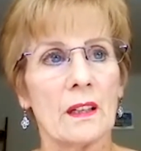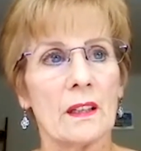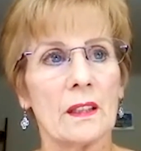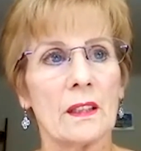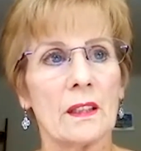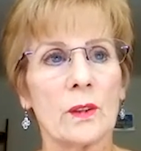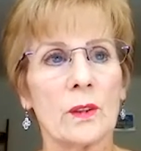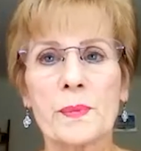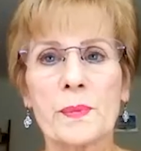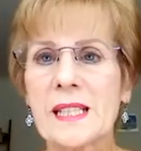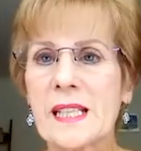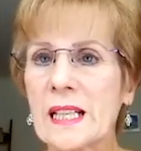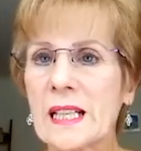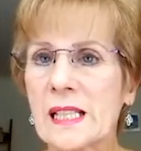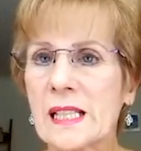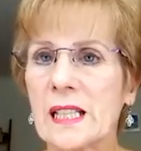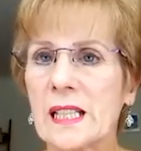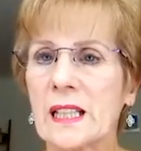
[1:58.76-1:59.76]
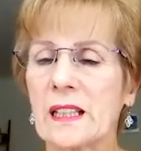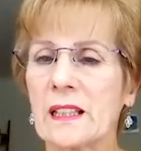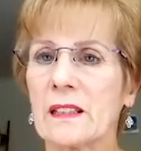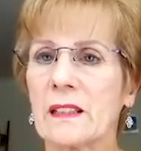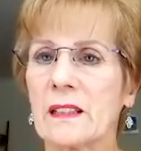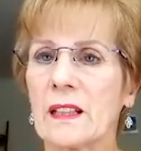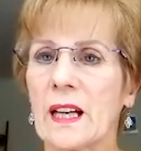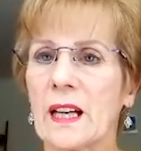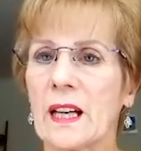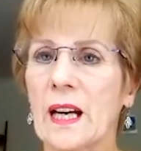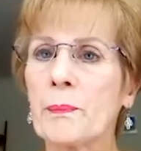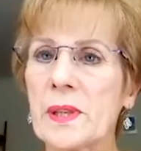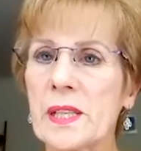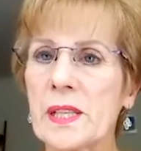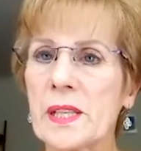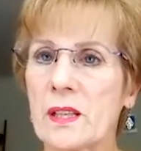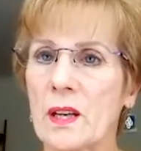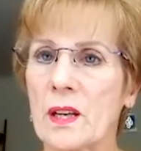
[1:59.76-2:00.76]
upsetting
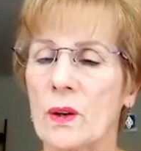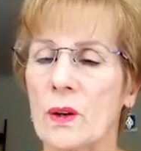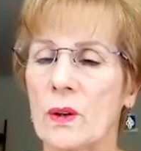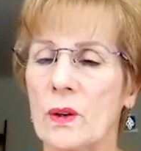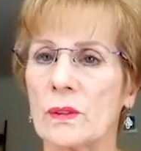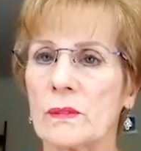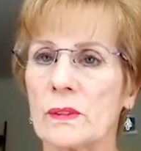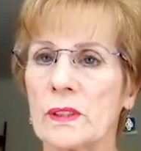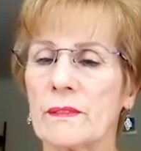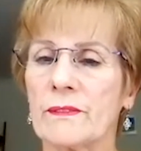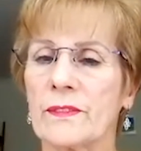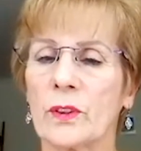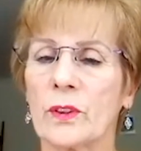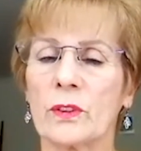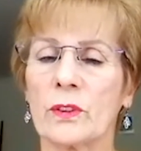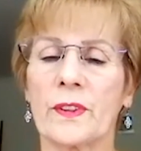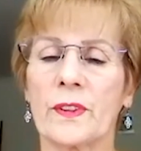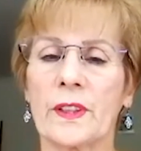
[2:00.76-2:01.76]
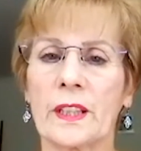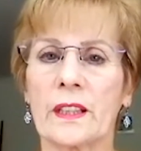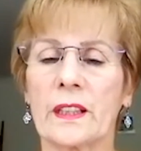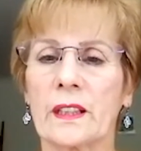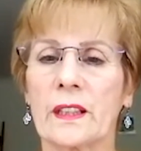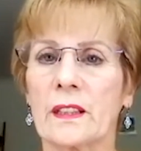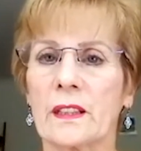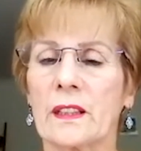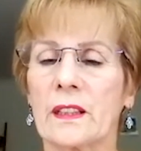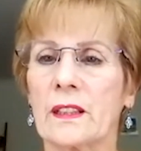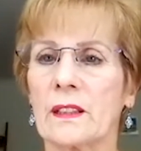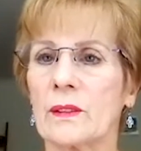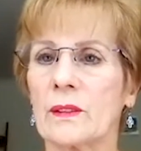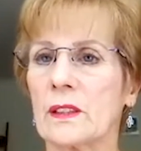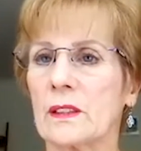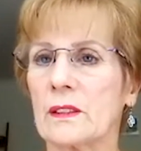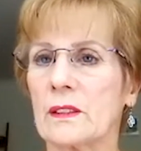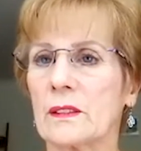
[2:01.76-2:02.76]
episode involving
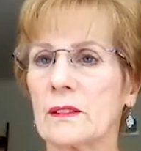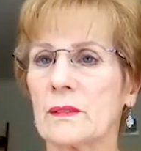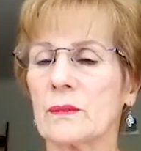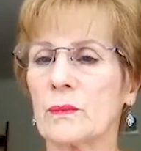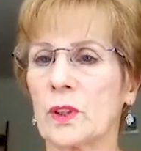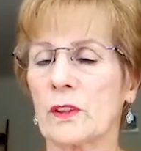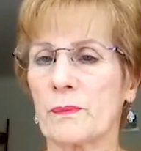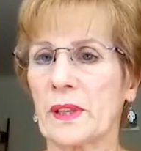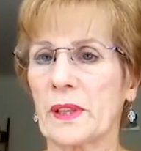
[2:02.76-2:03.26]
one of my